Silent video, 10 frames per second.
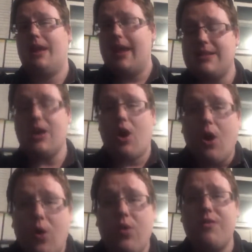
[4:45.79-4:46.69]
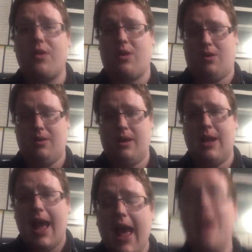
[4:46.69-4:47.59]
It's over.
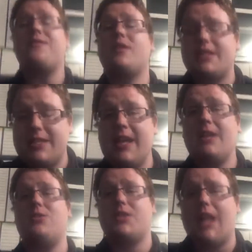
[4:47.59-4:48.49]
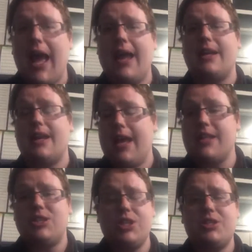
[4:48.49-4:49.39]
Every single night,
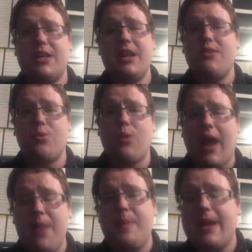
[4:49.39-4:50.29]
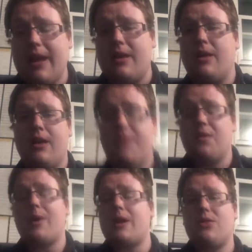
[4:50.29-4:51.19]
it's just another rapening
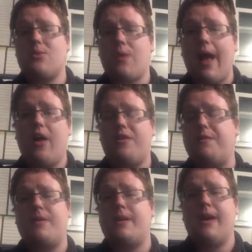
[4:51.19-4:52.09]
for Ethan Ralph,